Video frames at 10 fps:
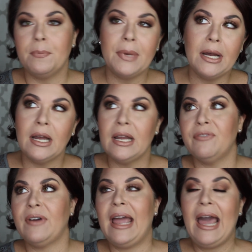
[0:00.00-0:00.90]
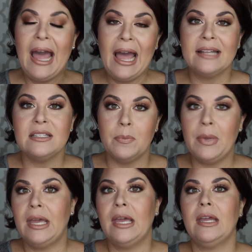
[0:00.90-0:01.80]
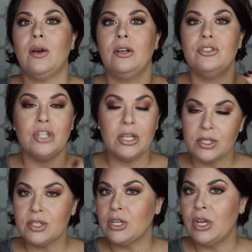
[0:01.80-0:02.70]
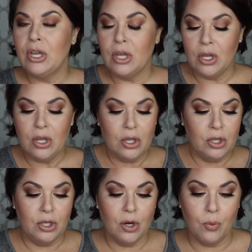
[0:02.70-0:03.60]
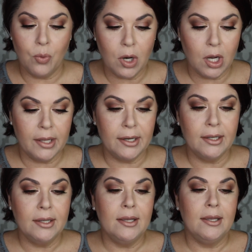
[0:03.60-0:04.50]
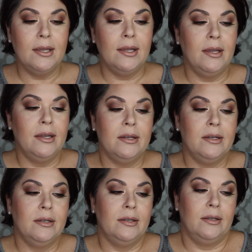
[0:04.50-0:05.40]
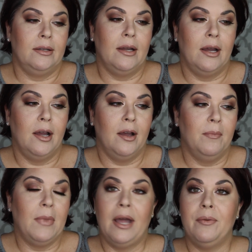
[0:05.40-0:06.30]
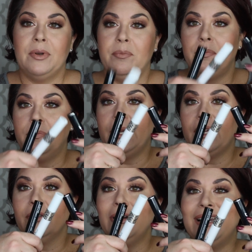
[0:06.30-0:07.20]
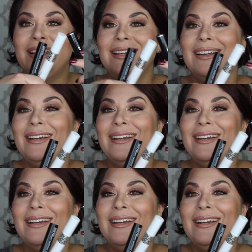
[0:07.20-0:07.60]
but if I had to pick just, you know, one, I would pick three.